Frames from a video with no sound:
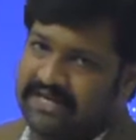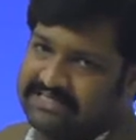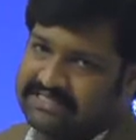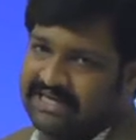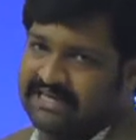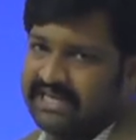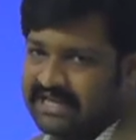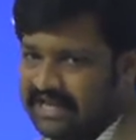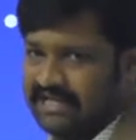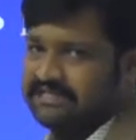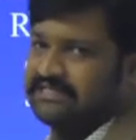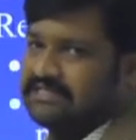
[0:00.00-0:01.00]
desired
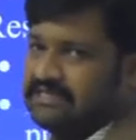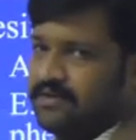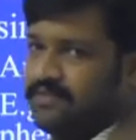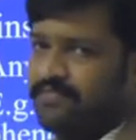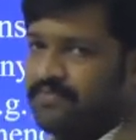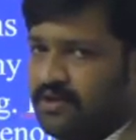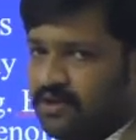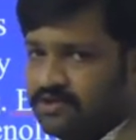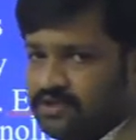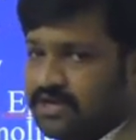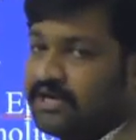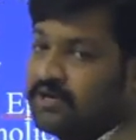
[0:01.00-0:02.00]
thickness.
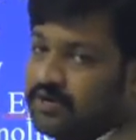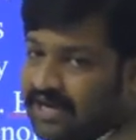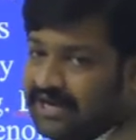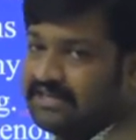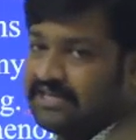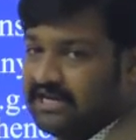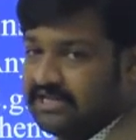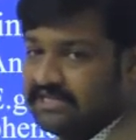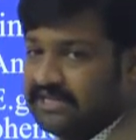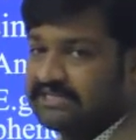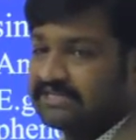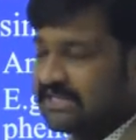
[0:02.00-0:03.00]
So to get the
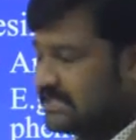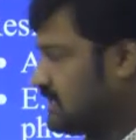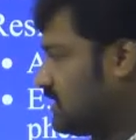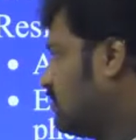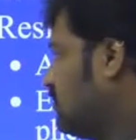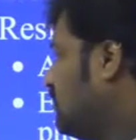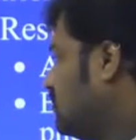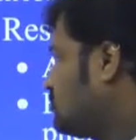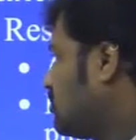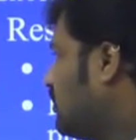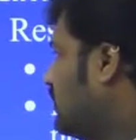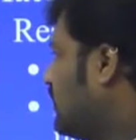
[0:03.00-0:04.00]
desired structure.
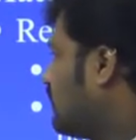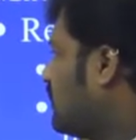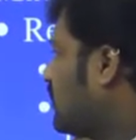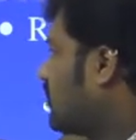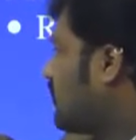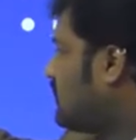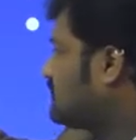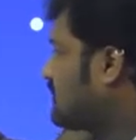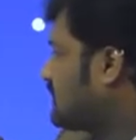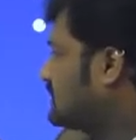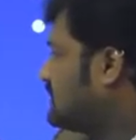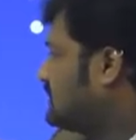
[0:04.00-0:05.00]
So here the cross
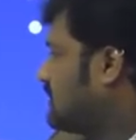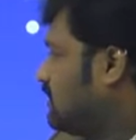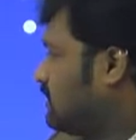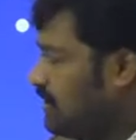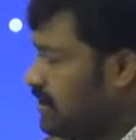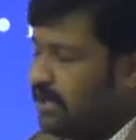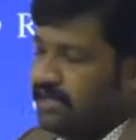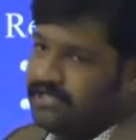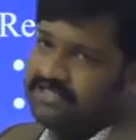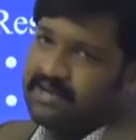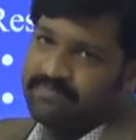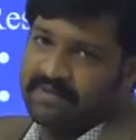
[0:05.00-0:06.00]
section
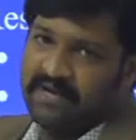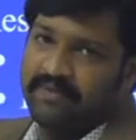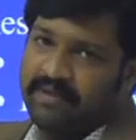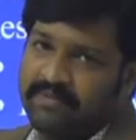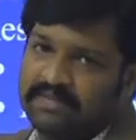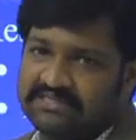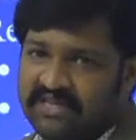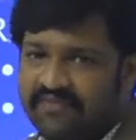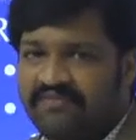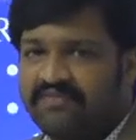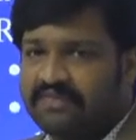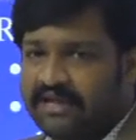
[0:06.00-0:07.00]
is obtained by means
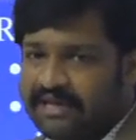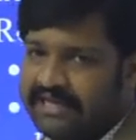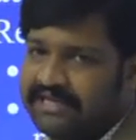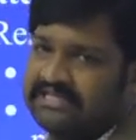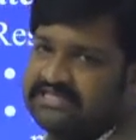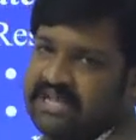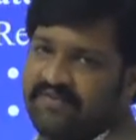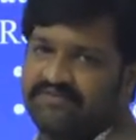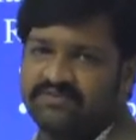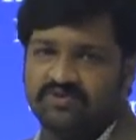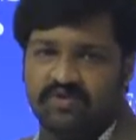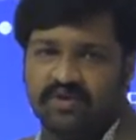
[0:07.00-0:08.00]
of the dye
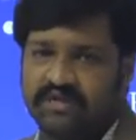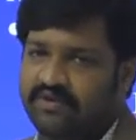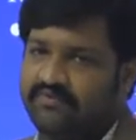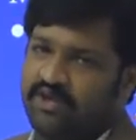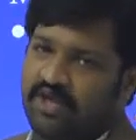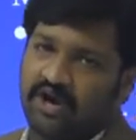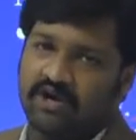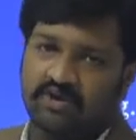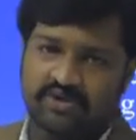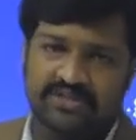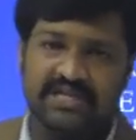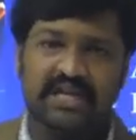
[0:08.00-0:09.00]
itself. So here we are
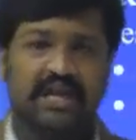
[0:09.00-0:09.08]
not using